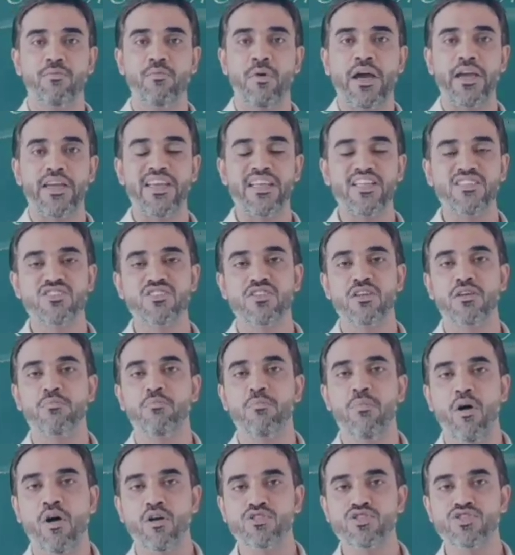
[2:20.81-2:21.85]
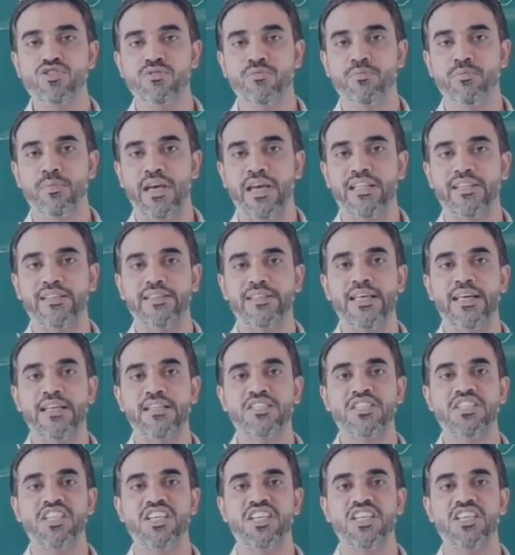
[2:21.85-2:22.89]
against her bosom, and
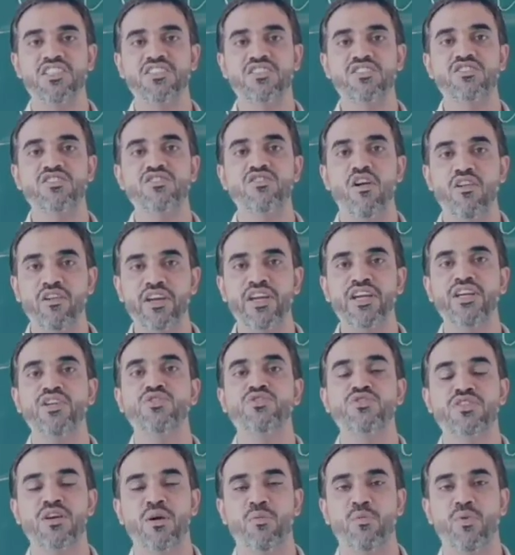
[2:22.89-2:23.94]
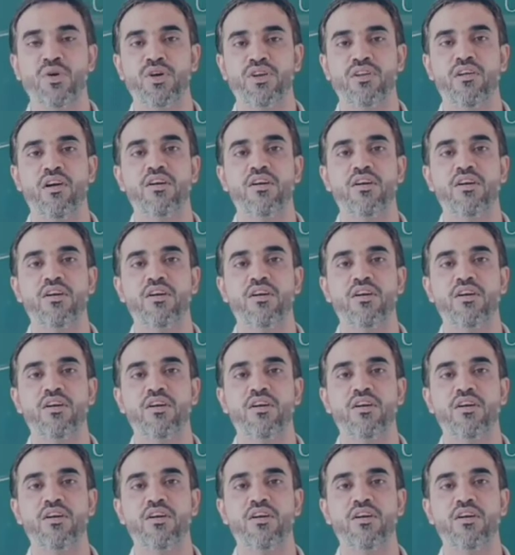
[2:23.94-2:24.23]
then she is talking to someone,